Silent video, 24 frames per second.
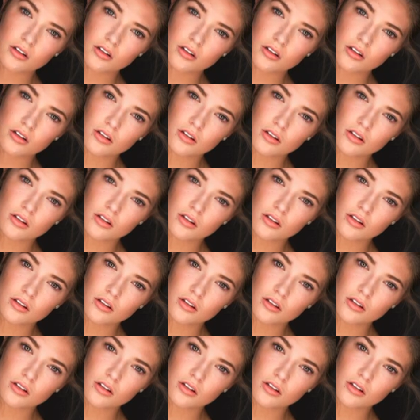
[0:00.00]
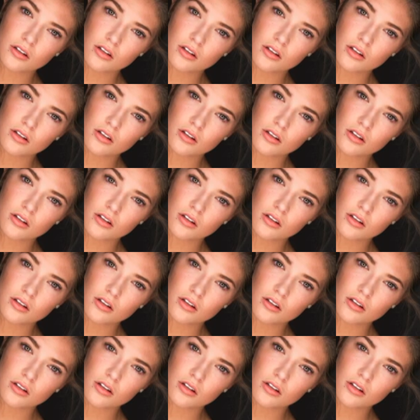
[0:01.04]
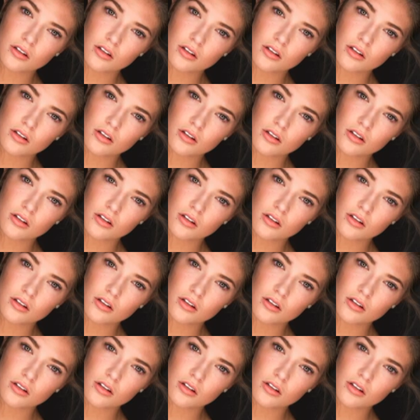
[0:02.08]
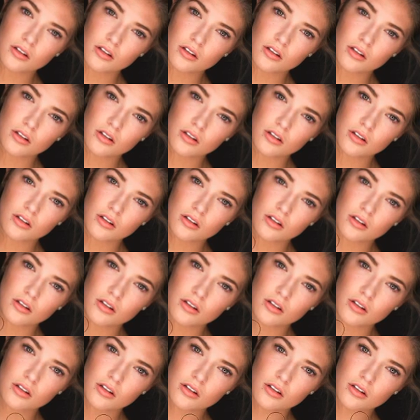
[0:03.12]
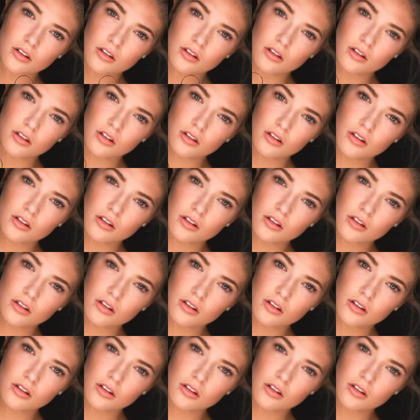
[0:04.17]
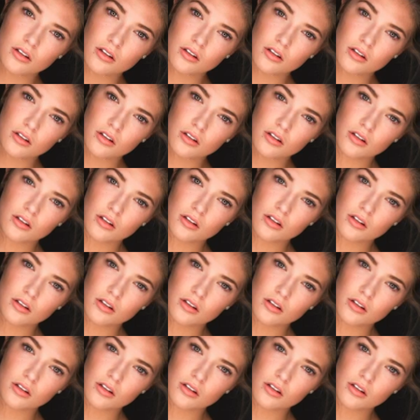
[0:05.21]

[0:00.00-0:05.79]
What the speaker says: [no speech]